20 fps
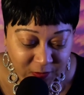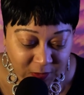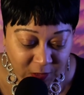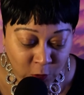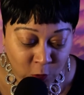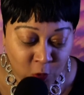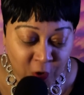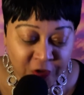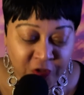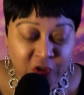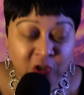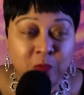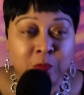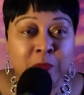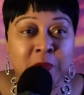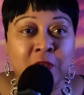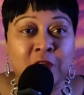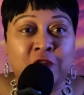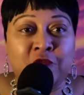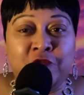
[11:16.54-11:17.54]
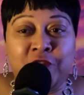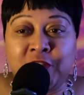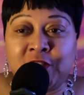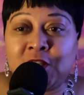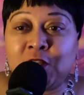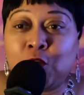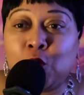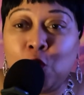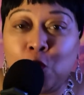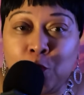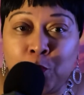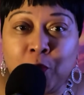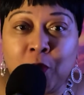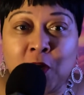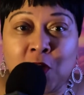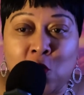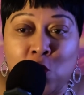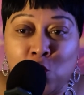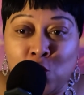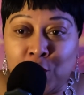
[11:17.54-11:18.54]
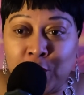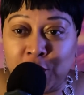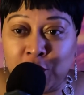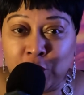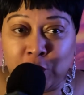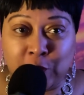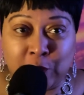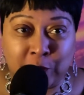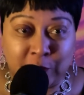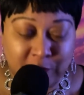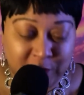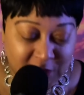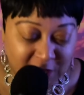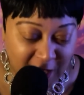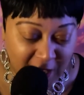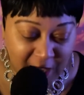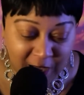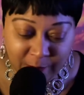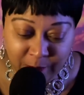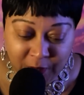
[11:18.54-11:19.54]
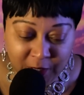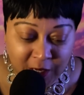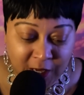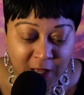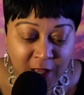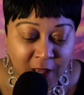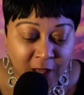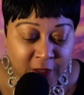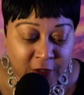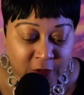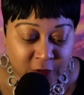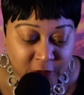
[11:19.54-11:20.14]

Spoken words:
whether it be a physical book or your tablet,